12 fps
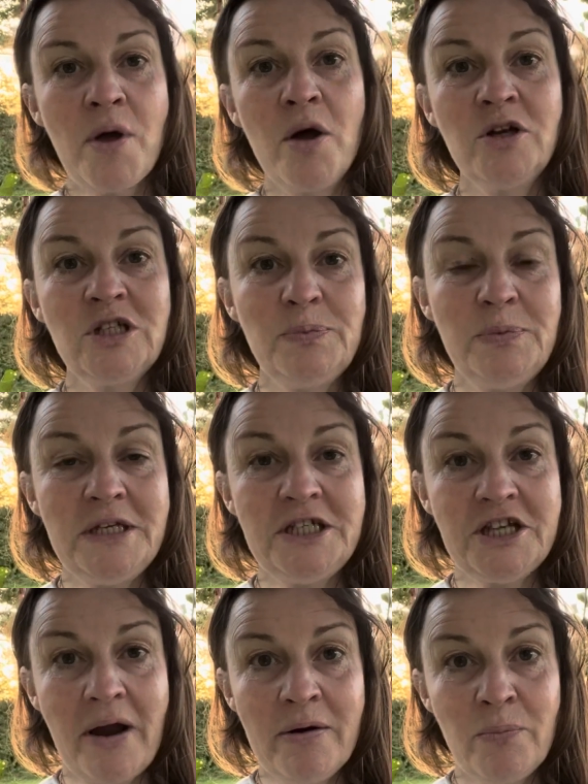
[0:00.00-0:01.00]
going to be
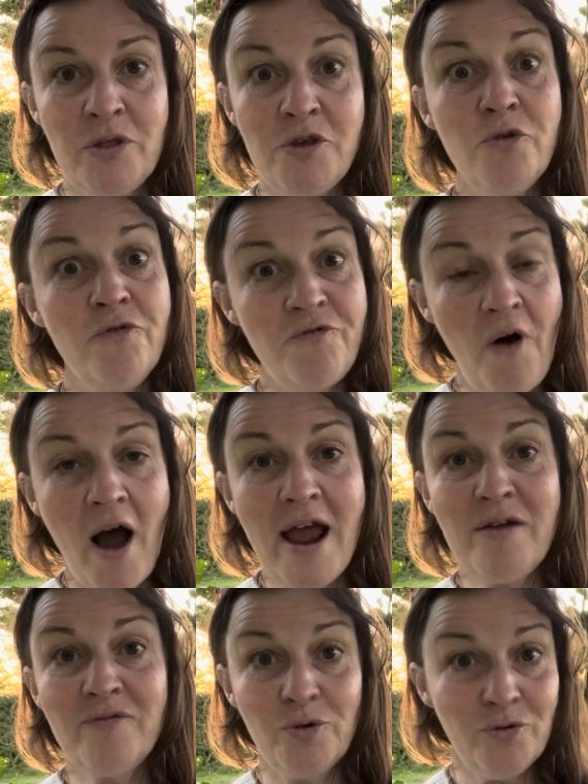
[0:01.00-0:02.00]
sharing with you
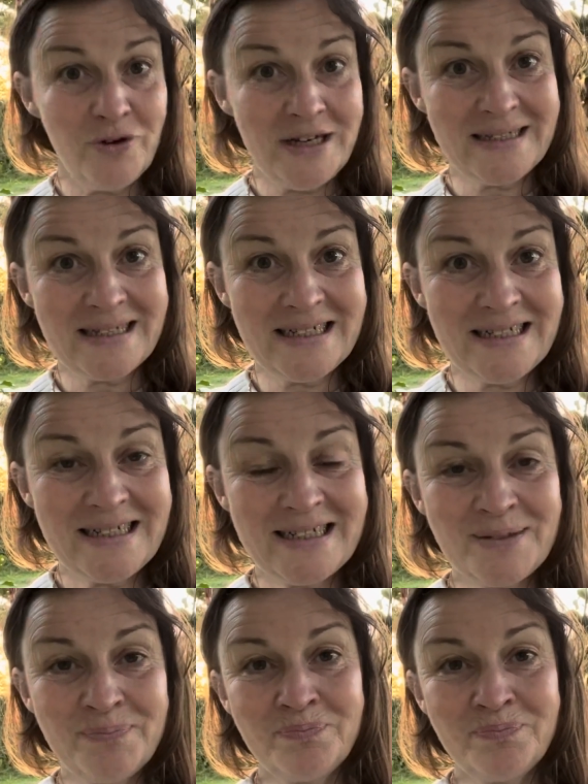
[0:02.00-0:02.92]
5 reasons